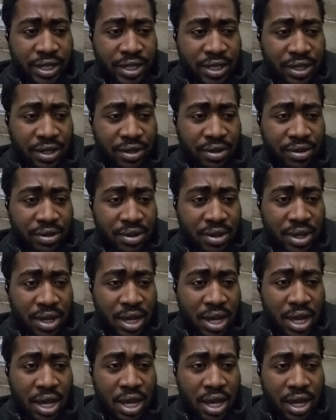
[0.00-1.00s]
So,
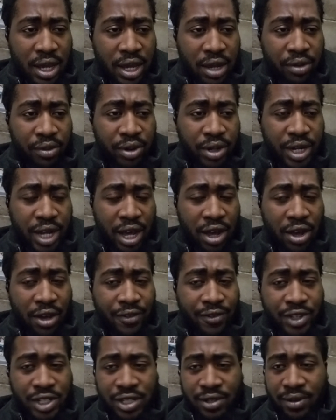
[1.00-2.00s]
and with that
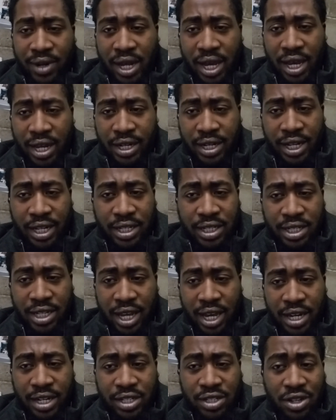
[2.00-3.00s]
offensive line Dallas
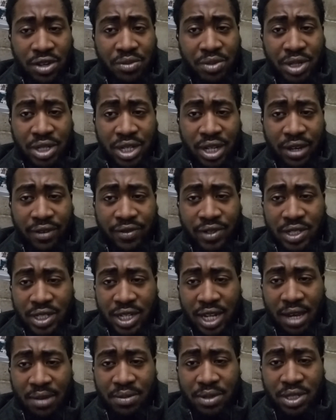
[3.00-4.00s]
got, it's going to be tough to
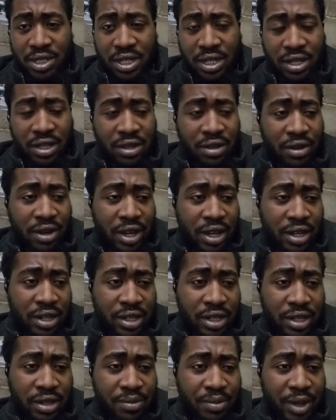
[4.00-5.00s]
stop Ezekiel
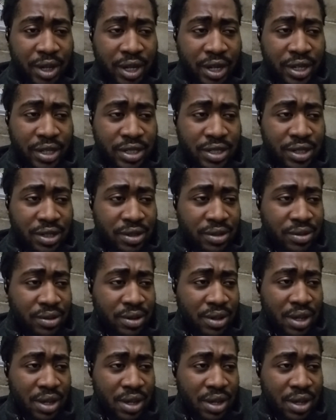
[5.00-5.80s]
Elliott, man. So,